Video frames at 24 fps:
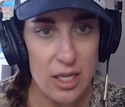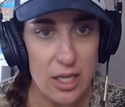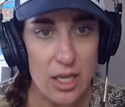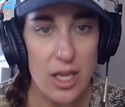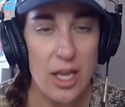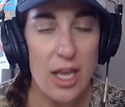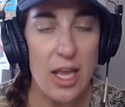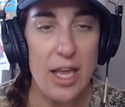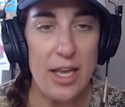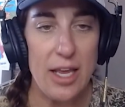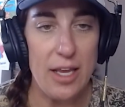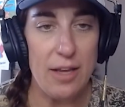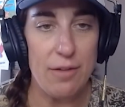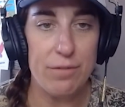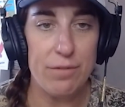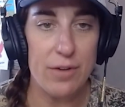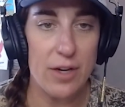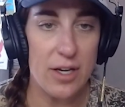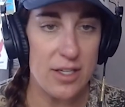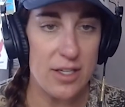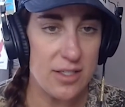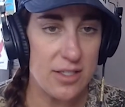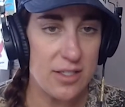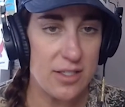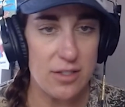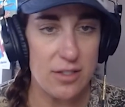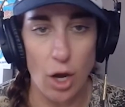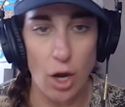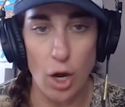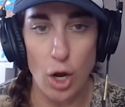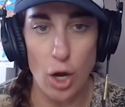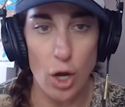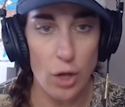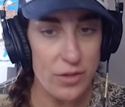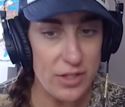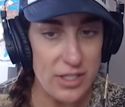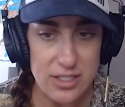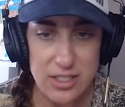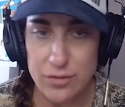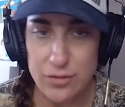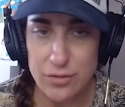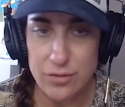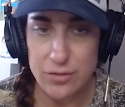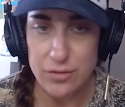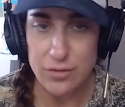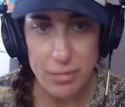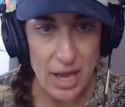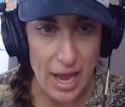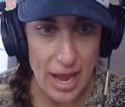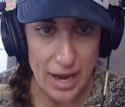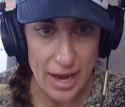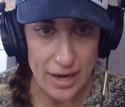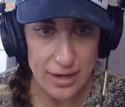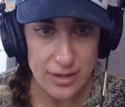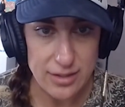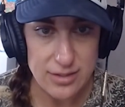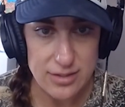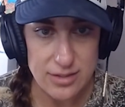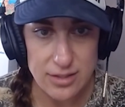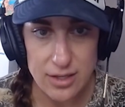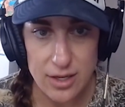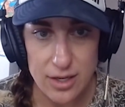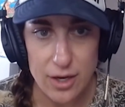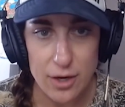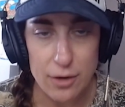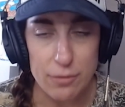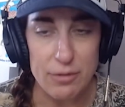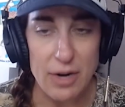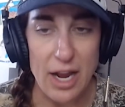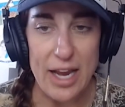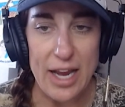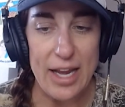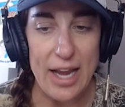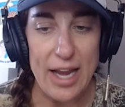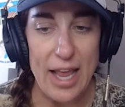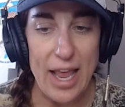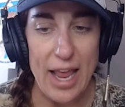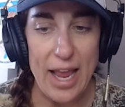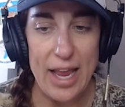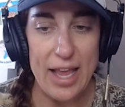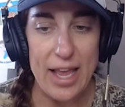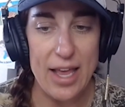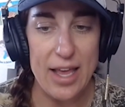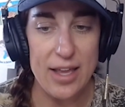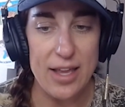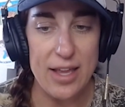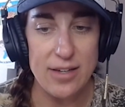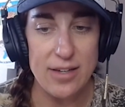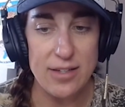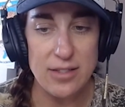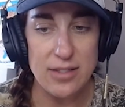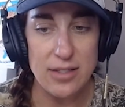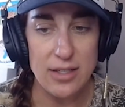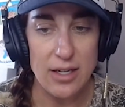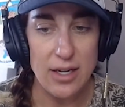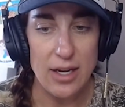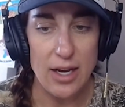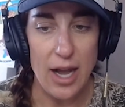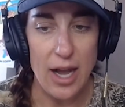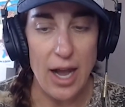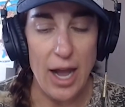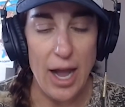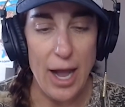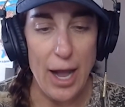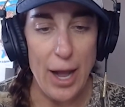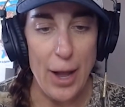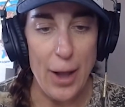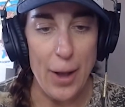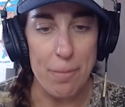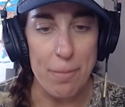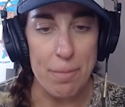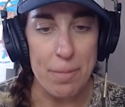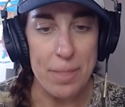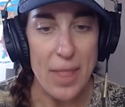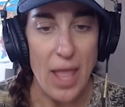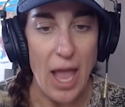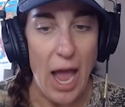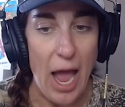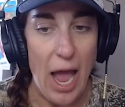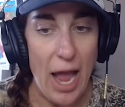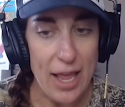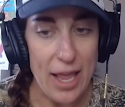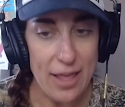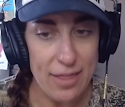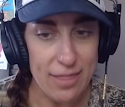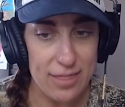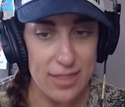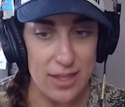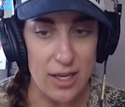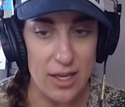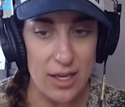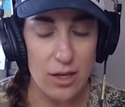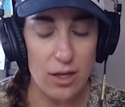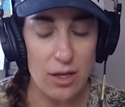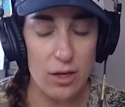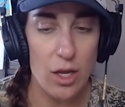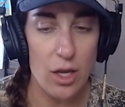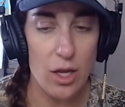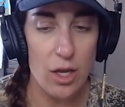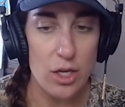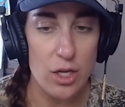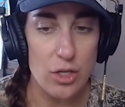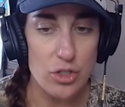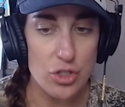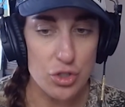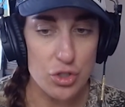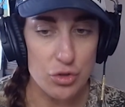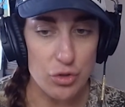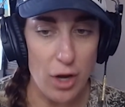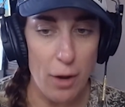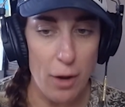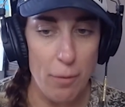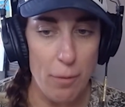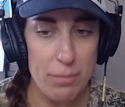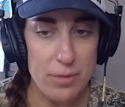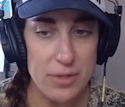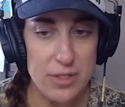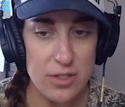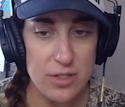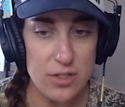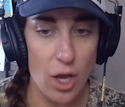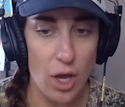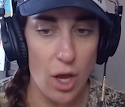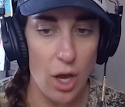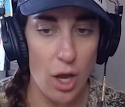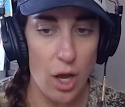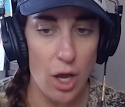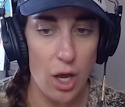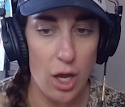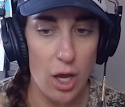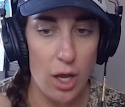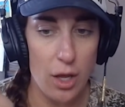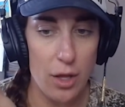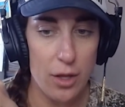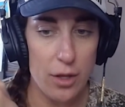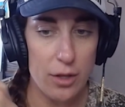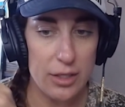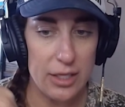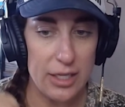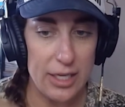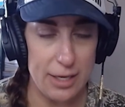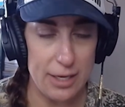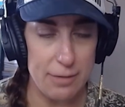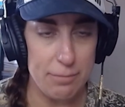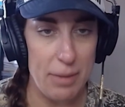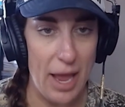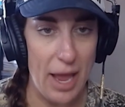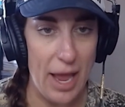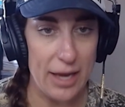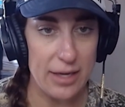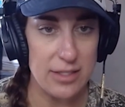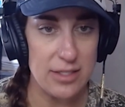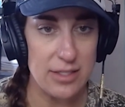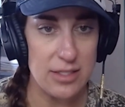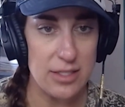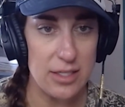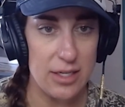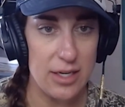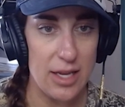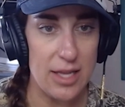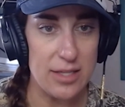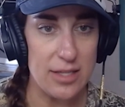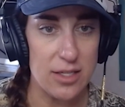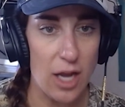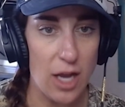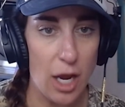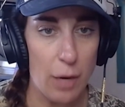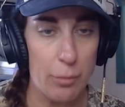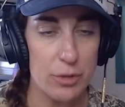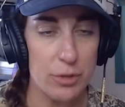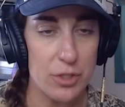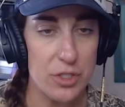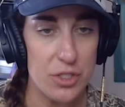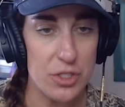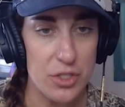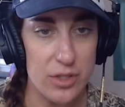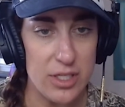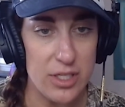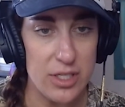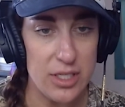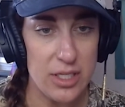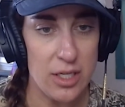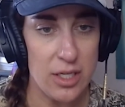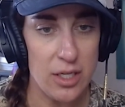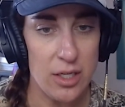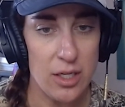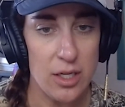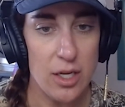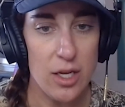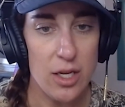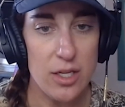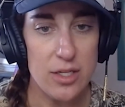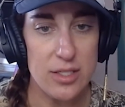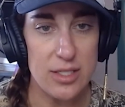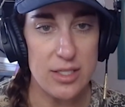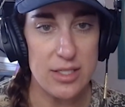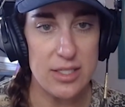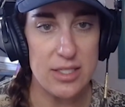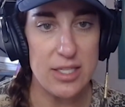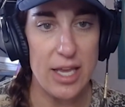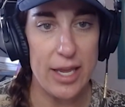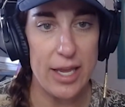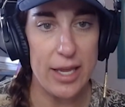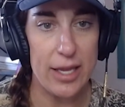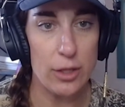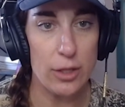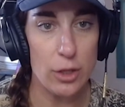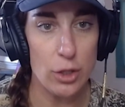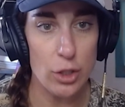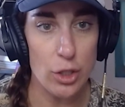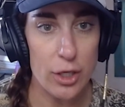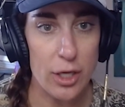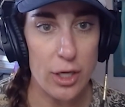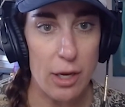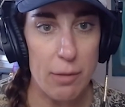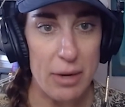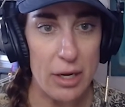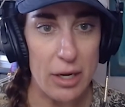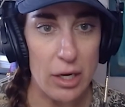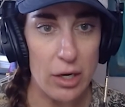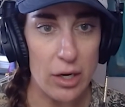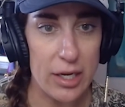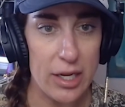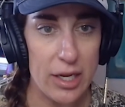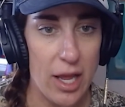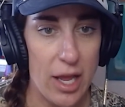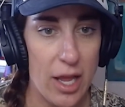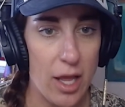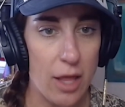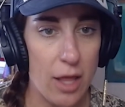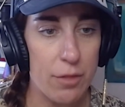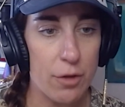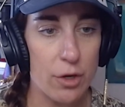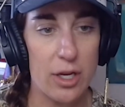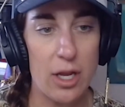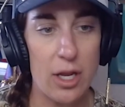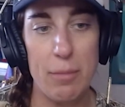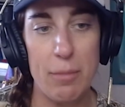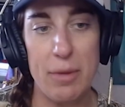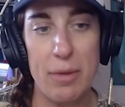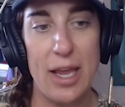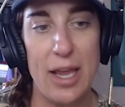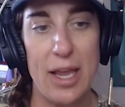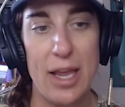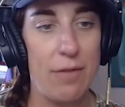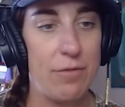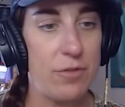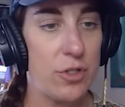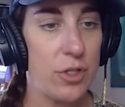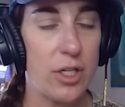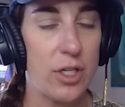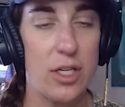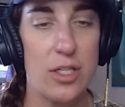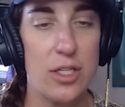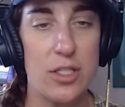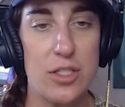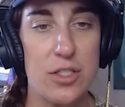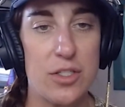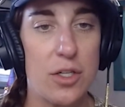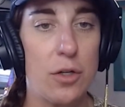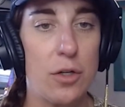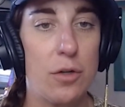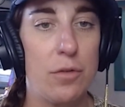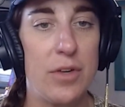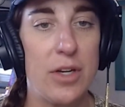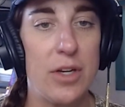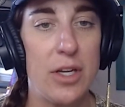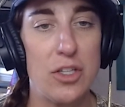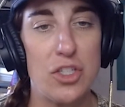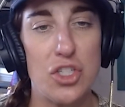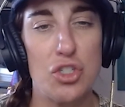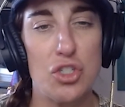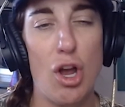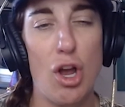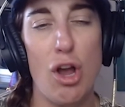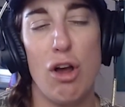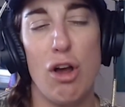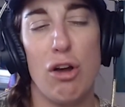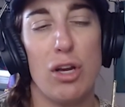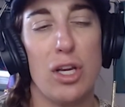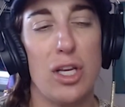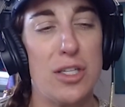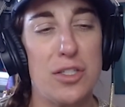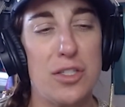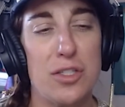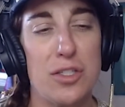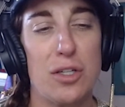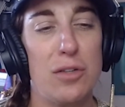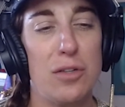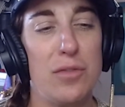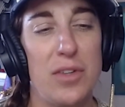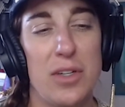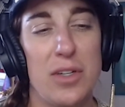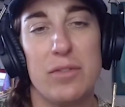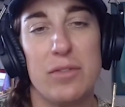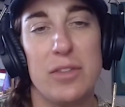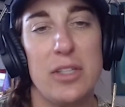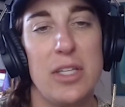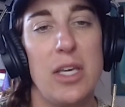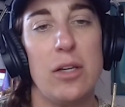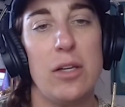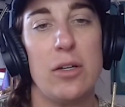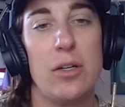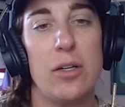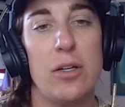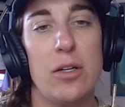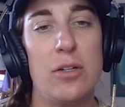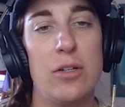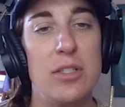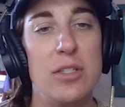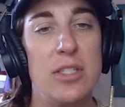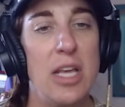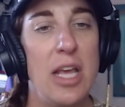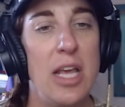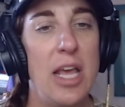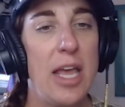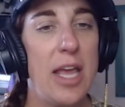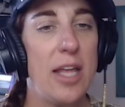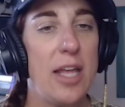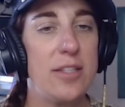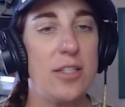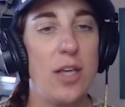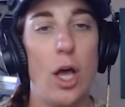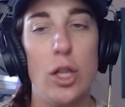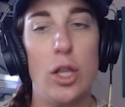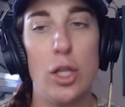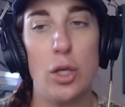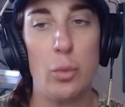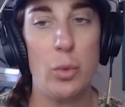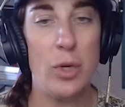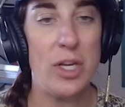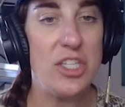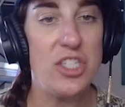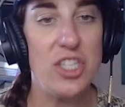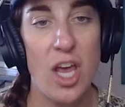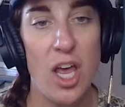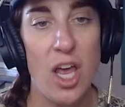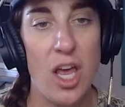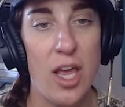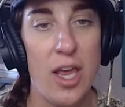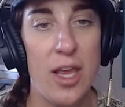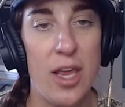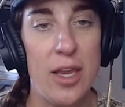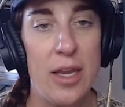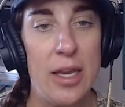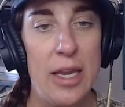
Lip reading: He funds all these different PACs, right? And I think Trump saw Ken Paxton as an opportunity to say, look, America, they're coming after strong conservative leaders. It's all a witch hunt.